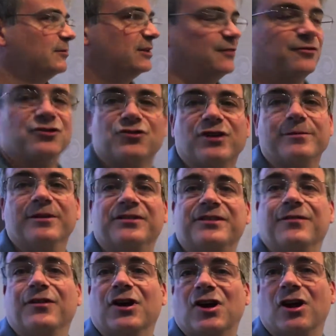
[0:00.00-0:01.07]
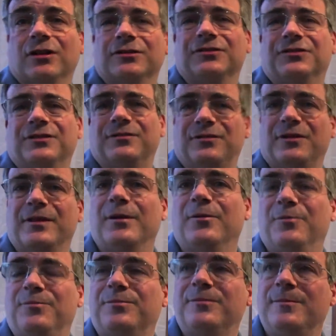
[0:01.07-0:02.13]
different treatments, different colors. So
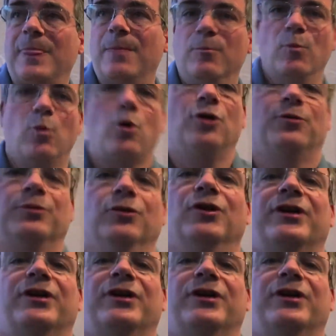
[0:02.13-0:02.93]
then Walt would